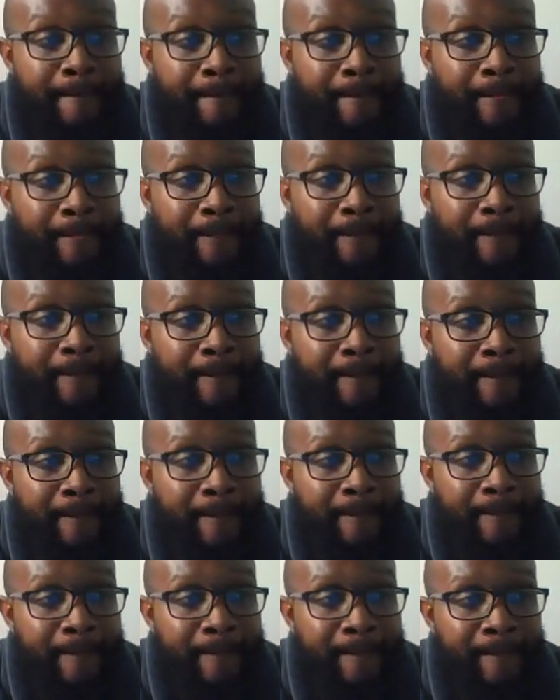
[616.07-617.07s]

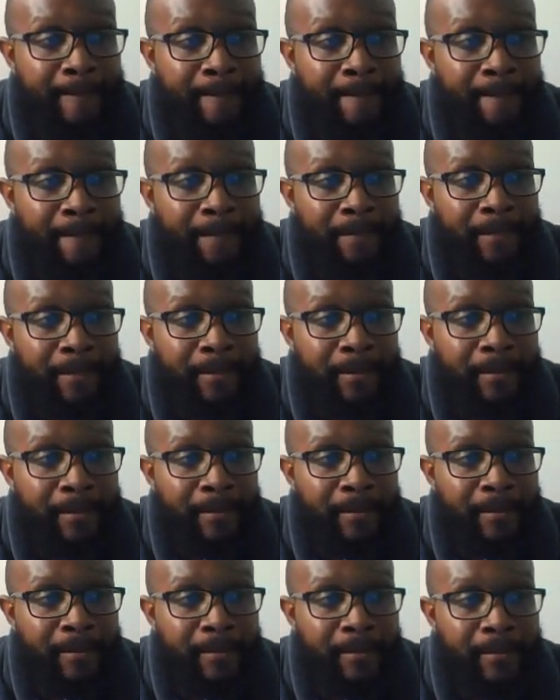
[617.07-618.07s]

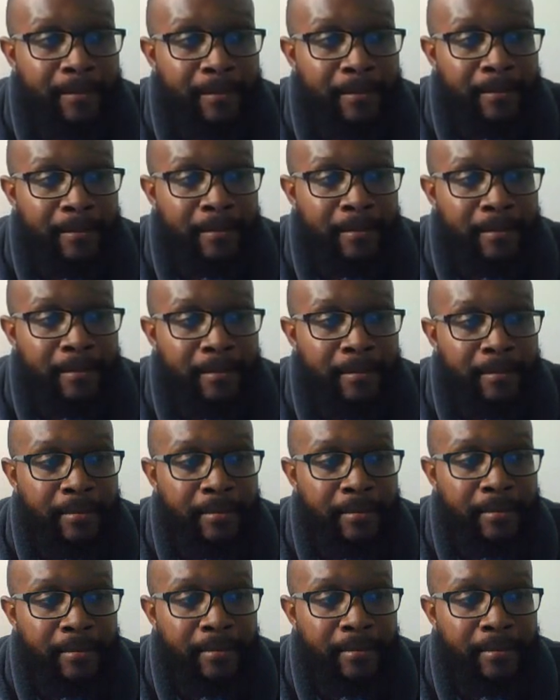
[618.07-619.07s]

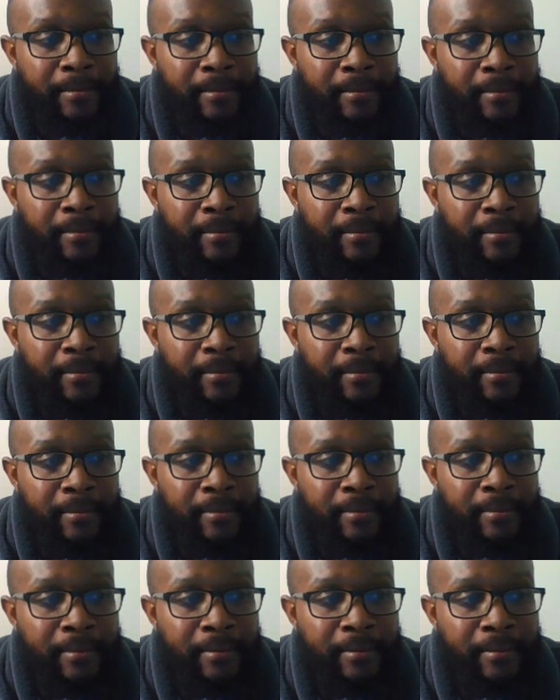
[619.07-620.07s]

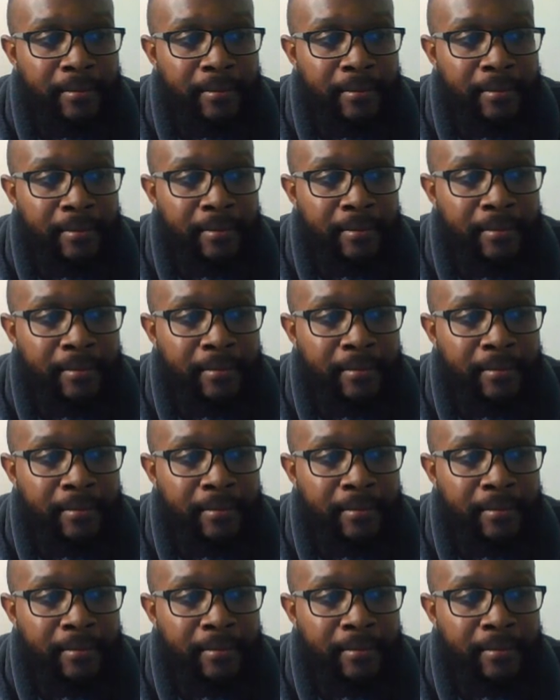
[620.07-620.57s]
[no speech]